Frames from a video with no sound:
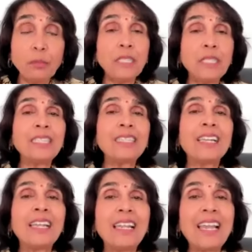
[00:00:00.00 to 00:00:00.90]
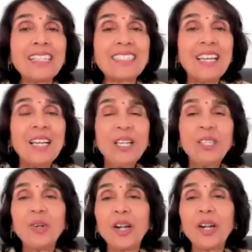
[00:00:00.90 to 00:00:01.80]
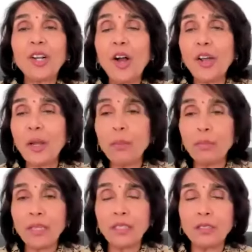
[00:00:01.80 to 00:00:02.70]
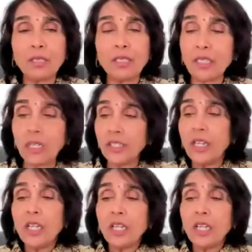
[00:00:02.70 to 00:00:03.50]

meaning the less you are caught up in the result.